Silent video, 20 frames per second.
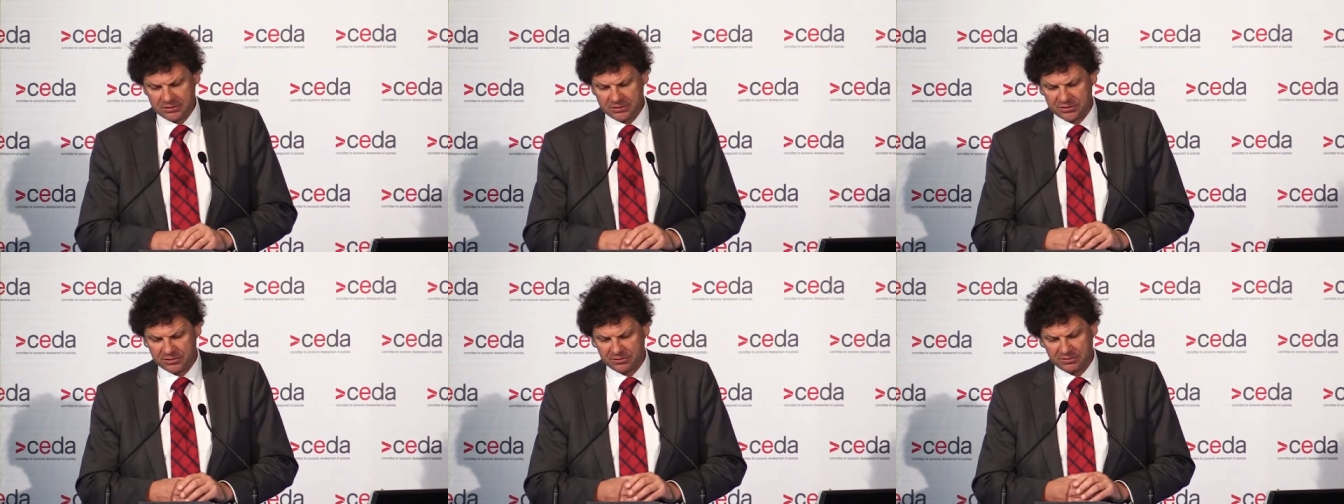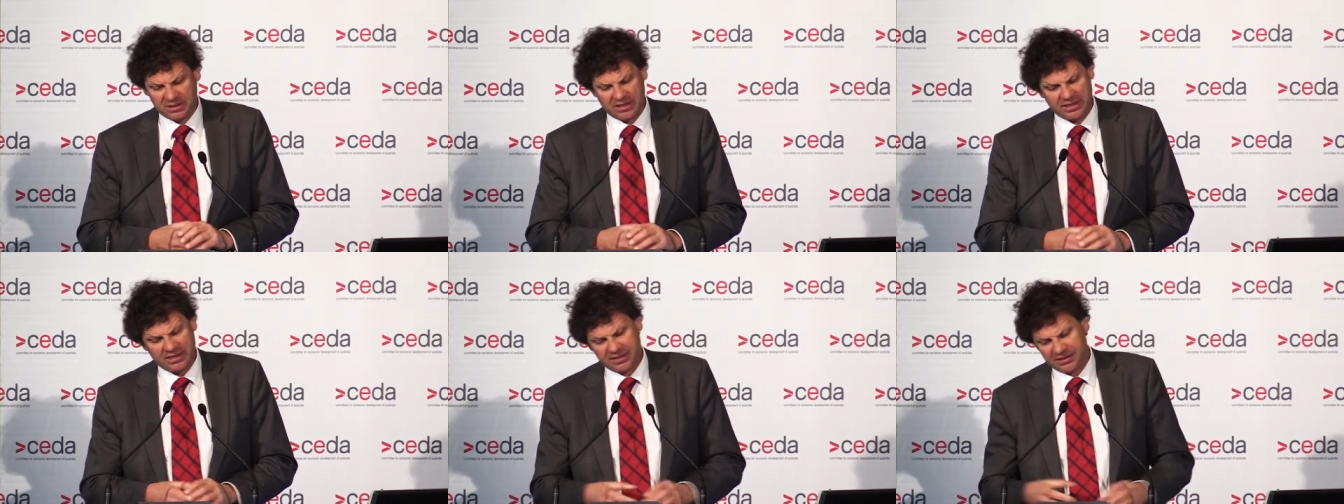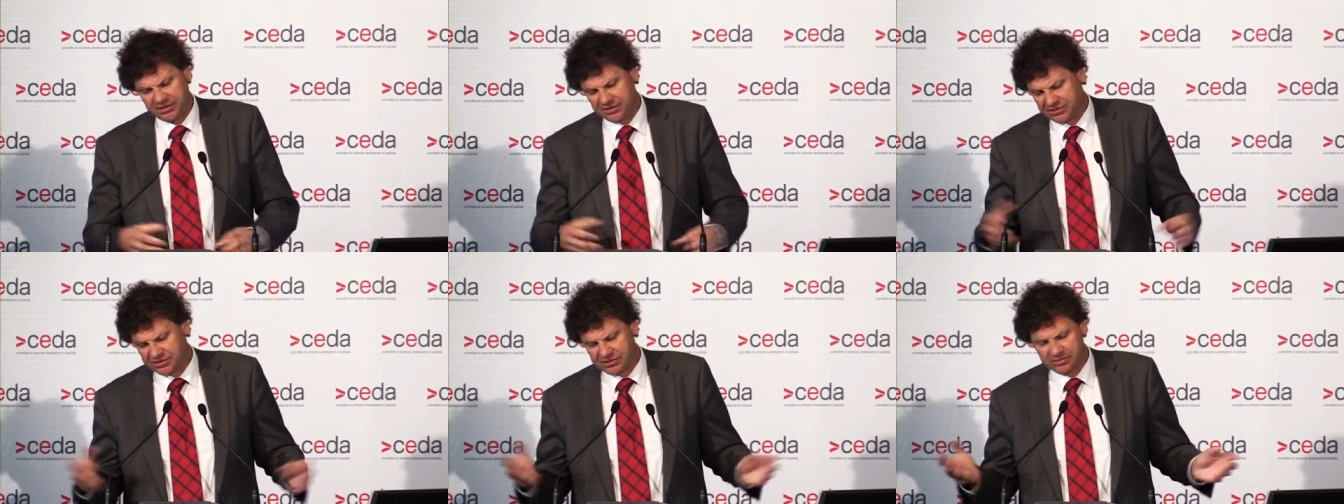to
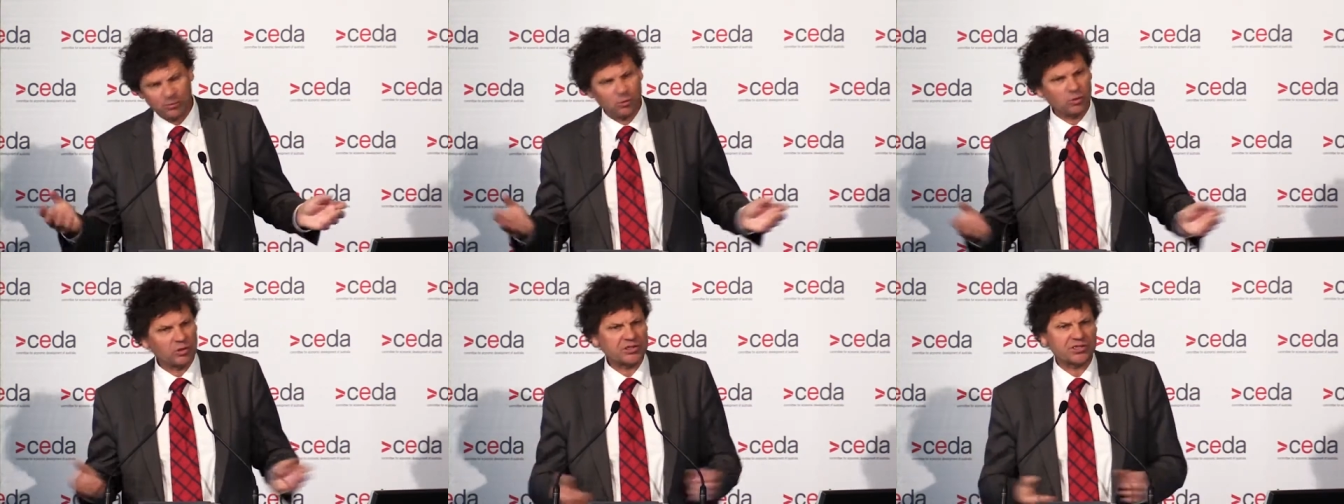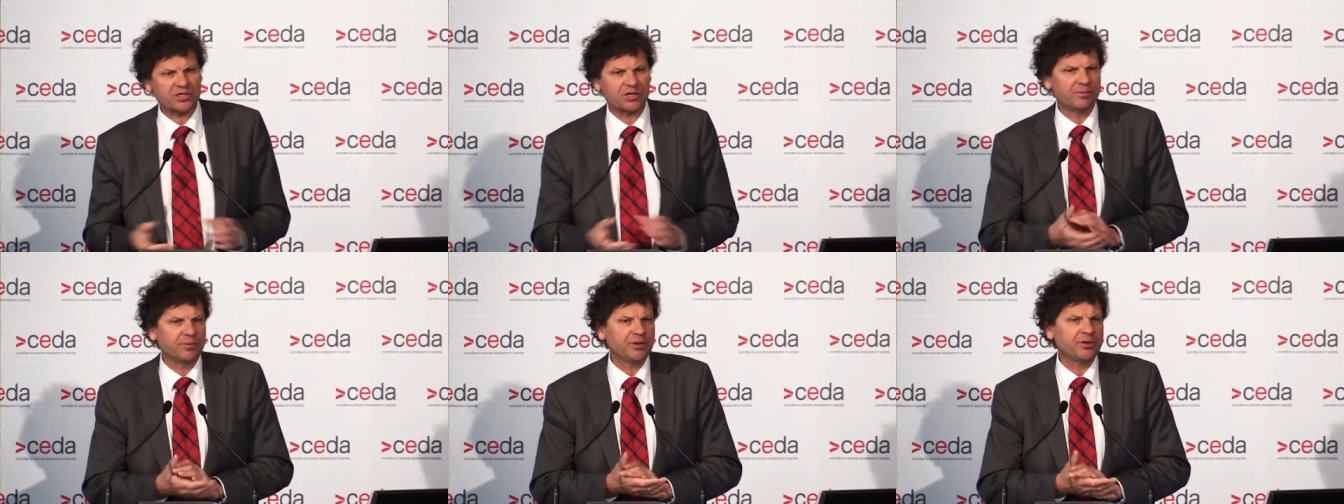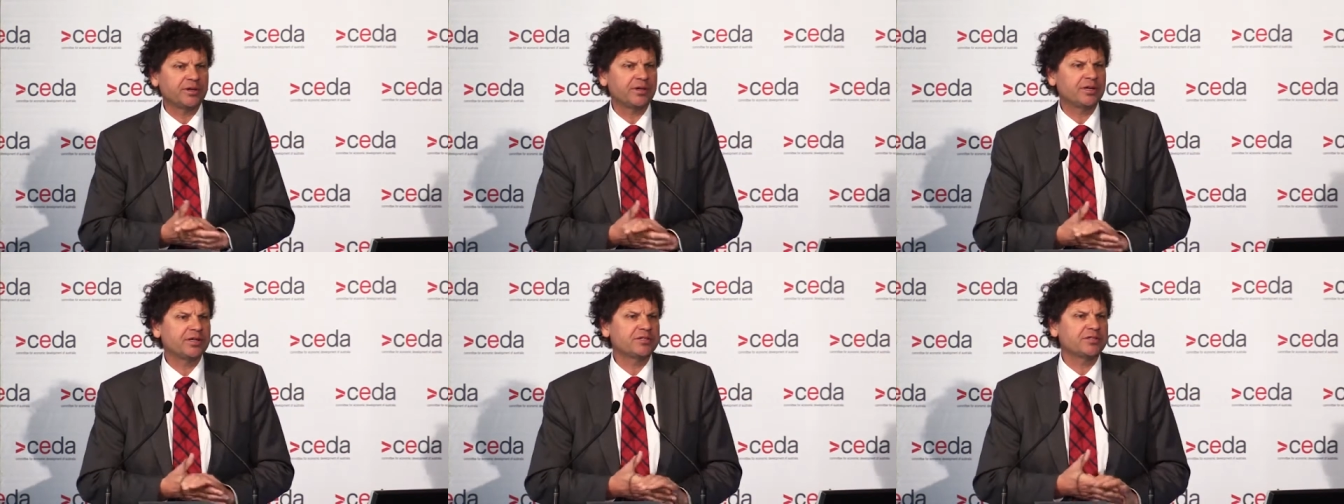a smallish
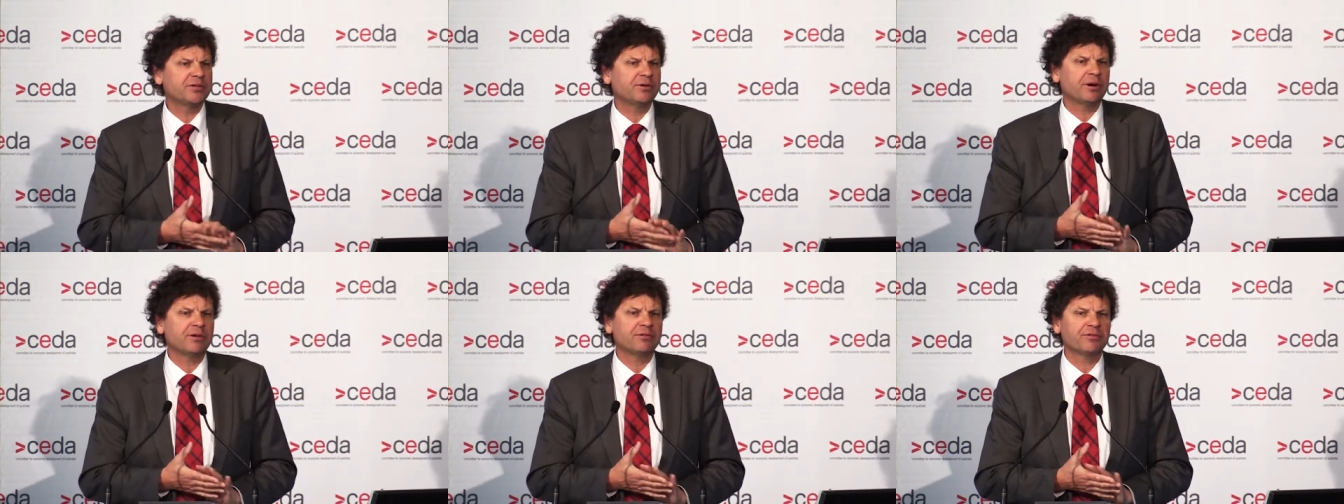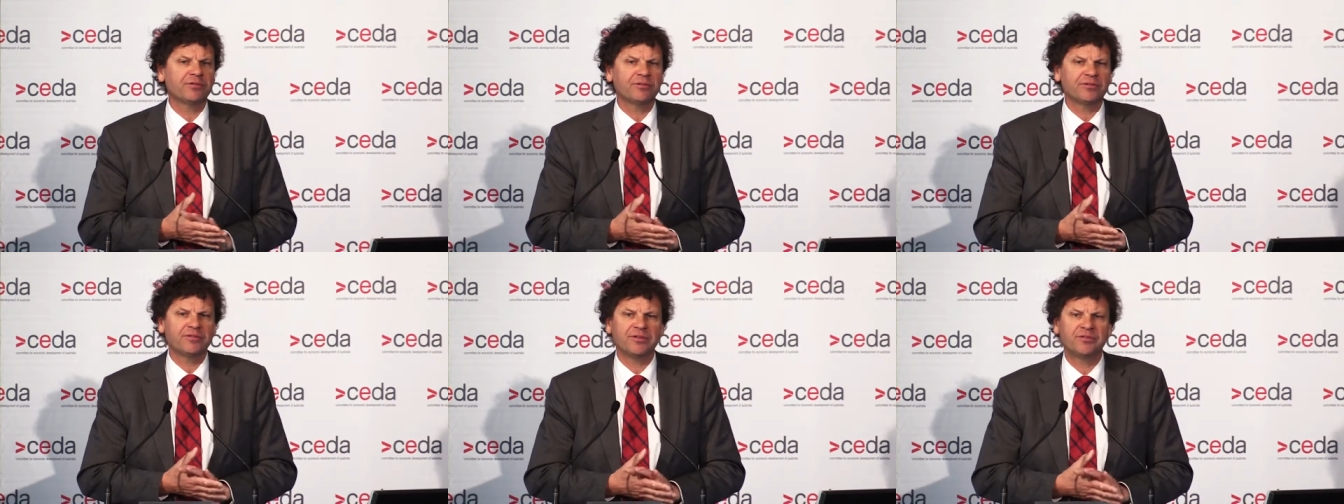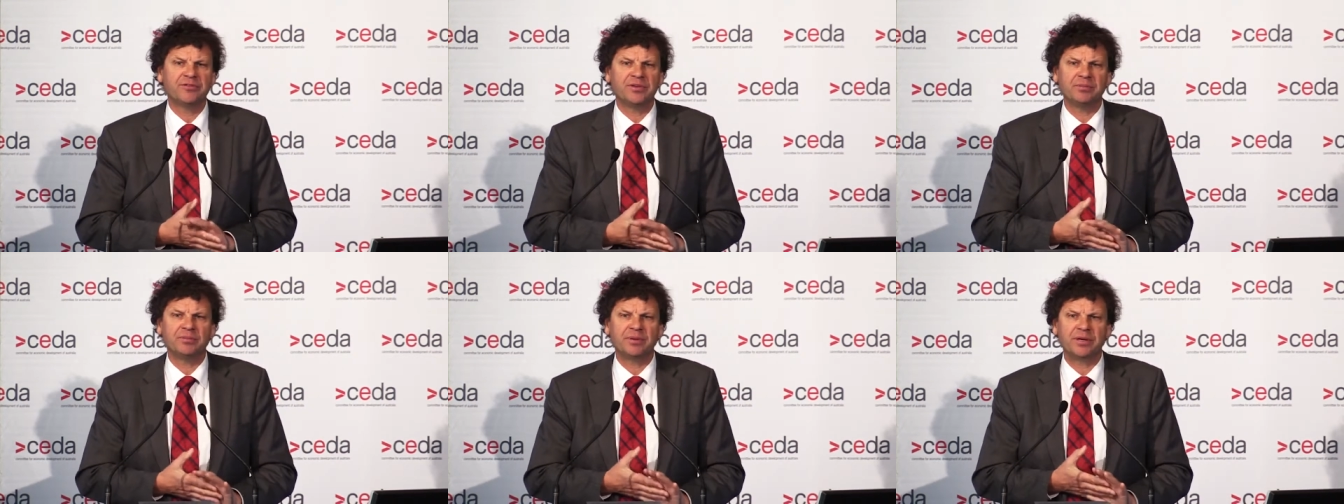community,
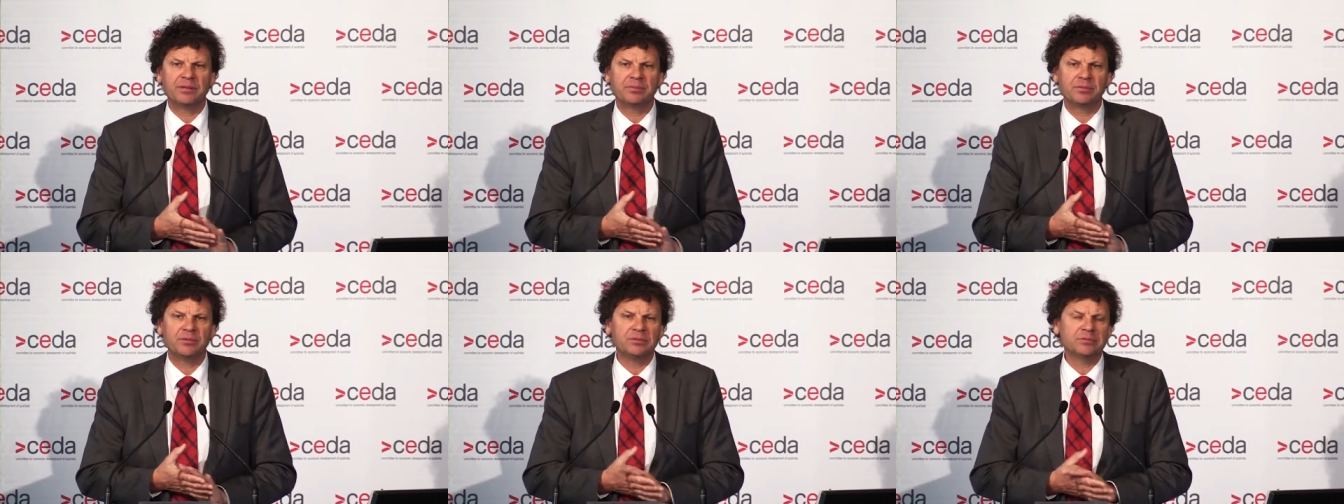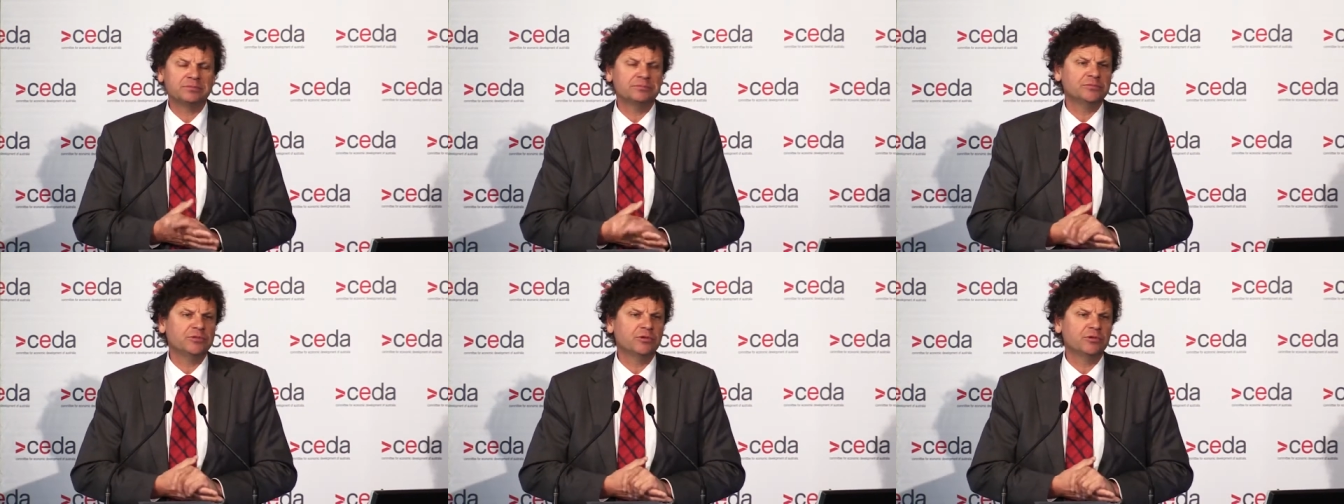250 people,